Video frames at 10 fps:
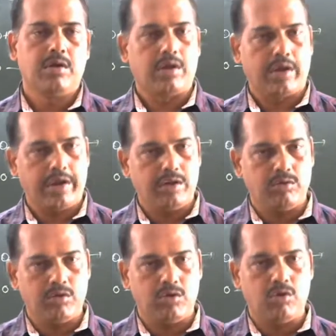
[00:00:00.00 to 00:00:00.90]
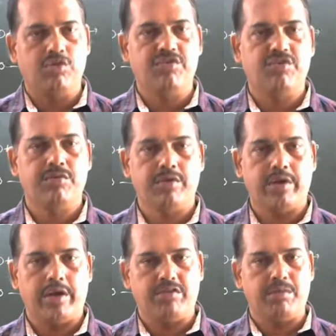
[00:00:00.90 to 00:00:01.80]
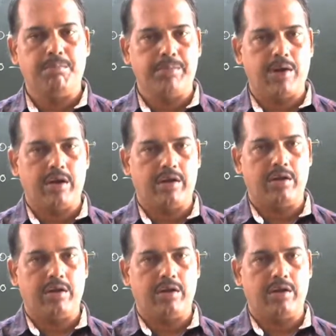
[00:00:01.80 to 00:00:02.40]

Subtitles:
Write down the notes, and some part